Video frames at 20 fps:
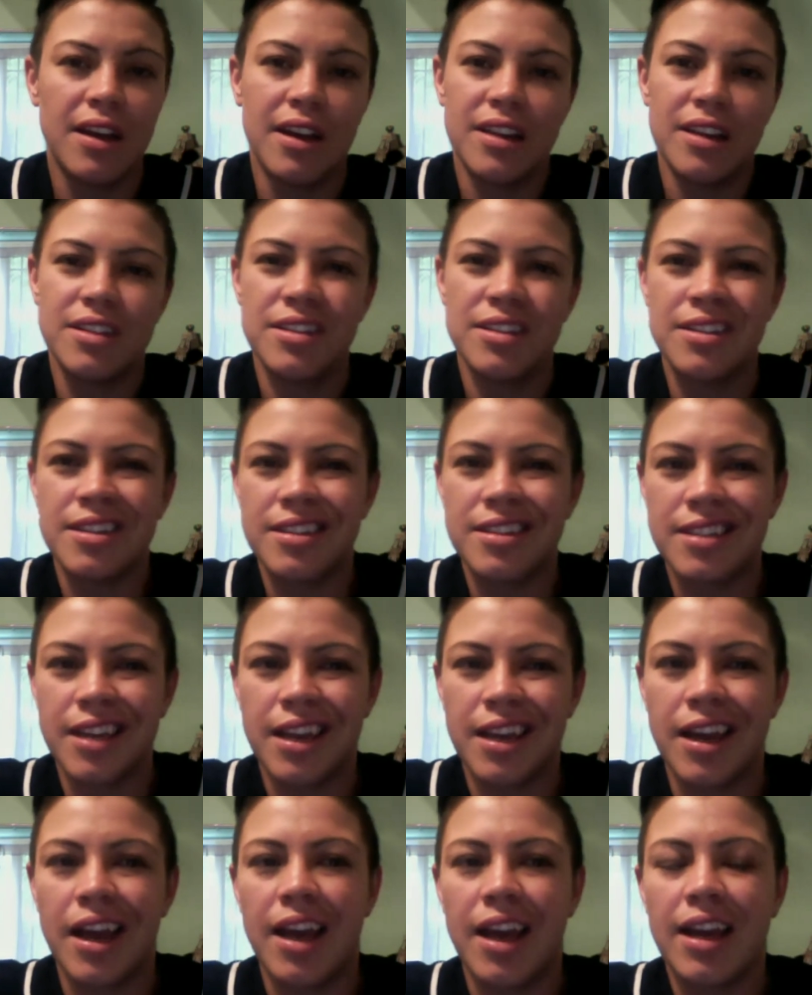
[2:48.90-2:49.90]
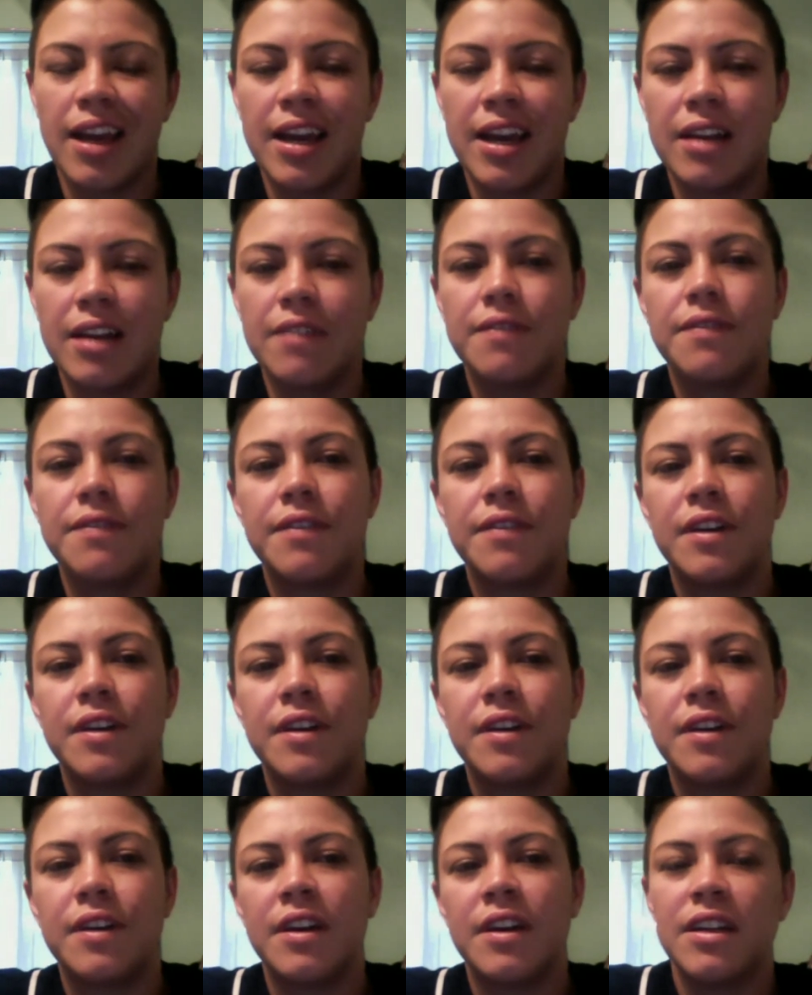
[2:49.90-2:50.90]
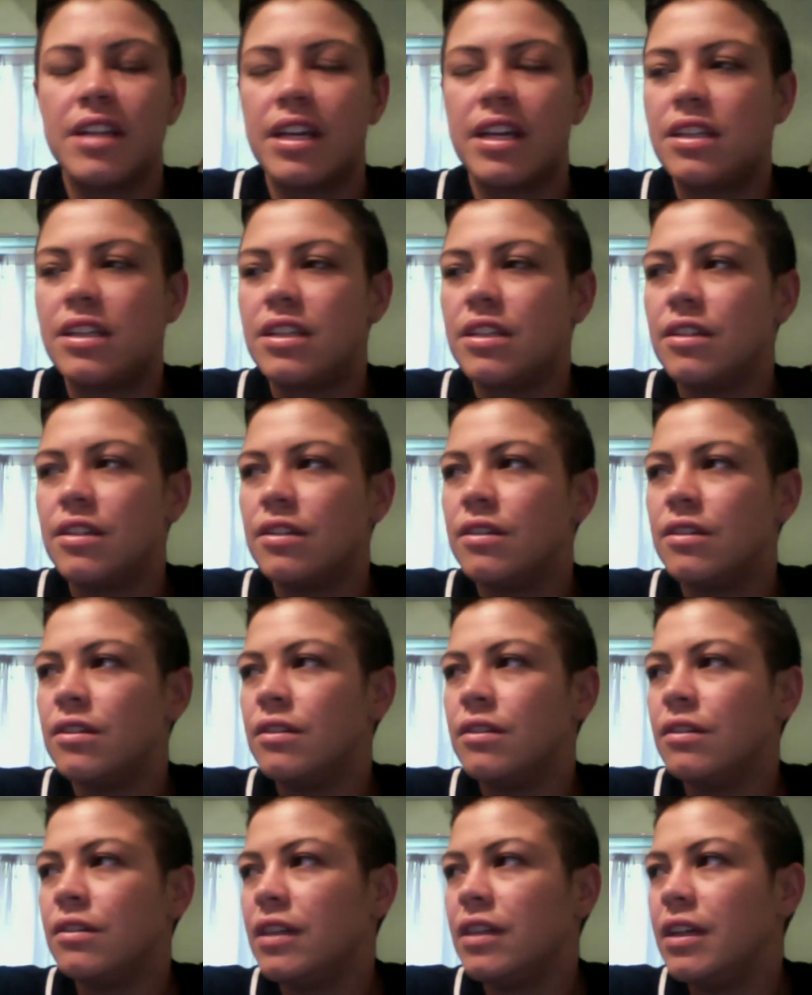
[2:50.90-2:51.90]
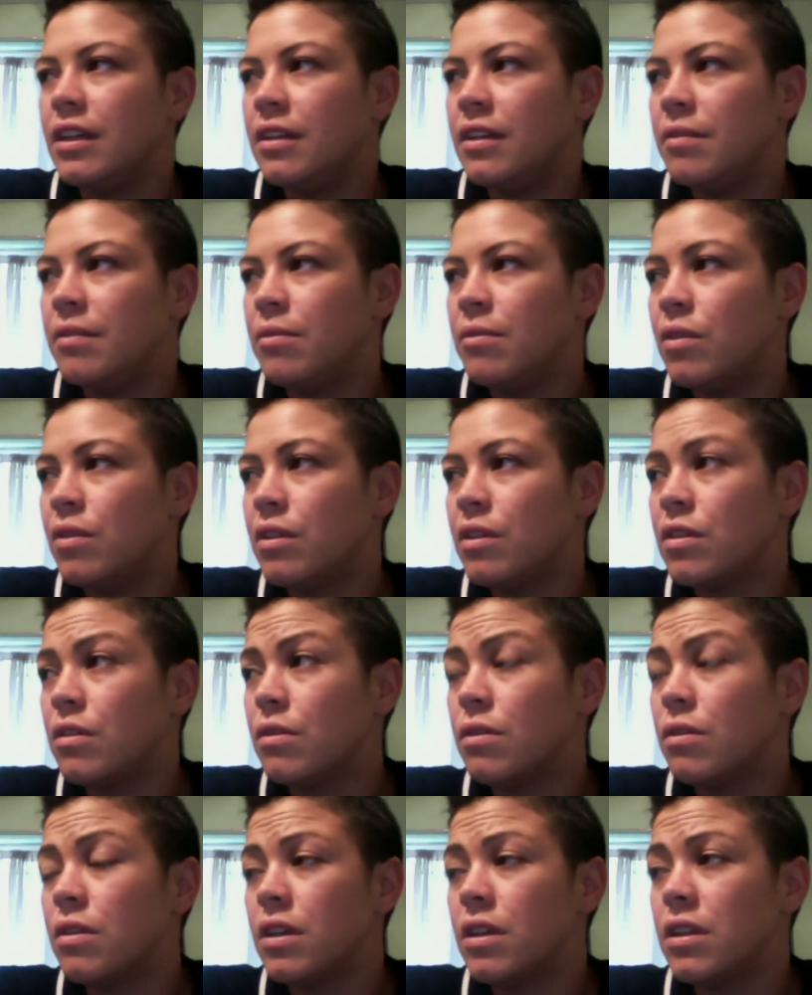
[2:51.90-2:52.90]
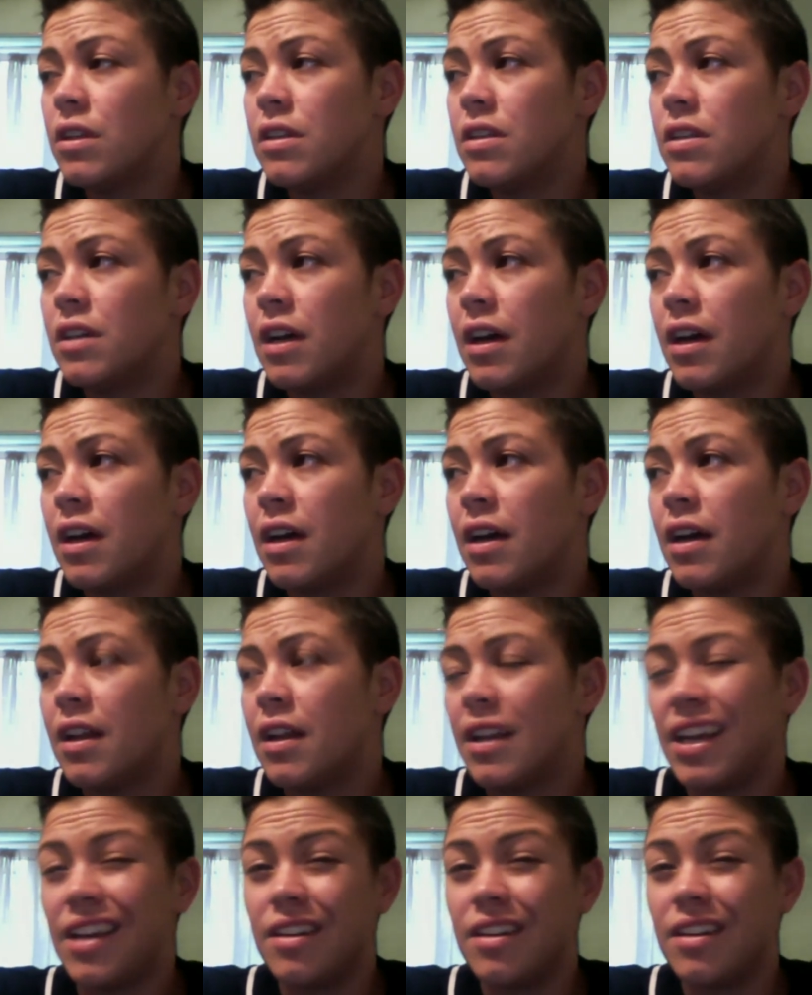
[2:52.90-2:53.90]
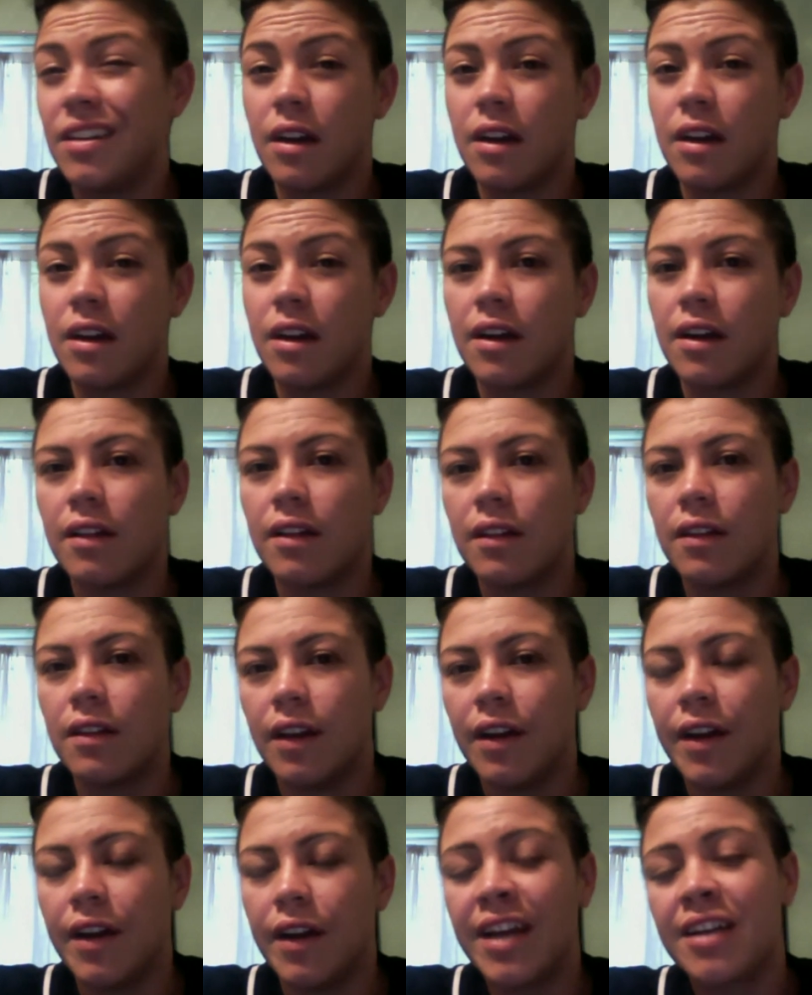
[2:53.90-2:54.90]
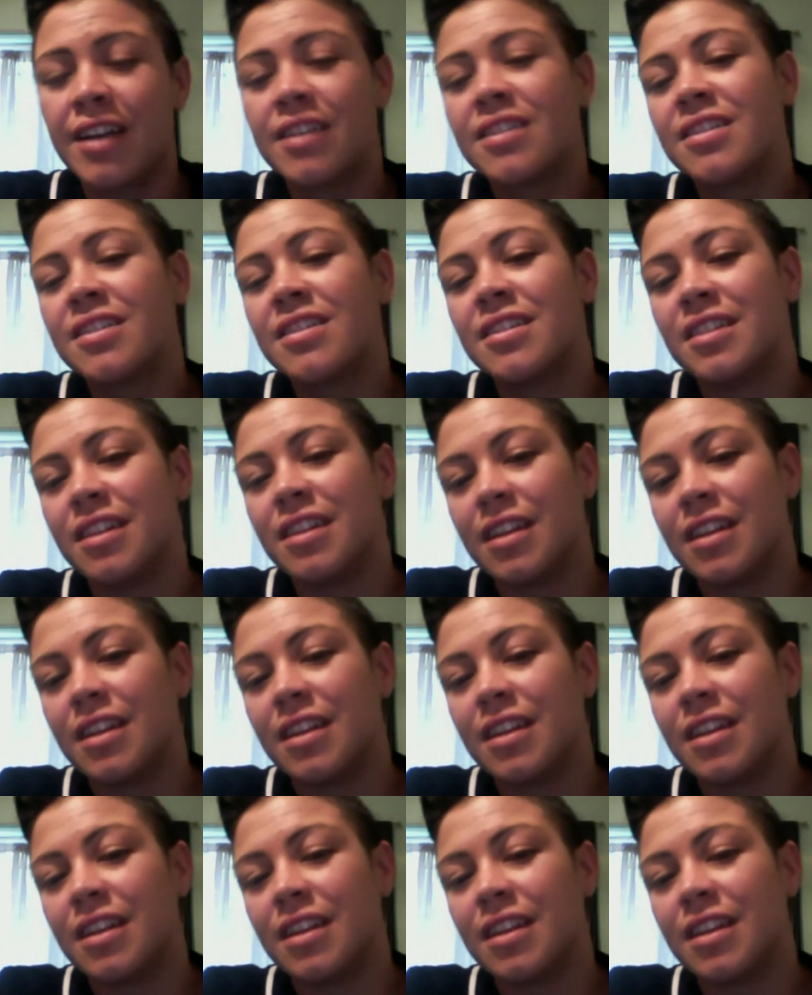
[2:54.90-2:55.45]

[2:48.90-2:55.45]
just because I kind of tend to lean more towards like darker lyrics,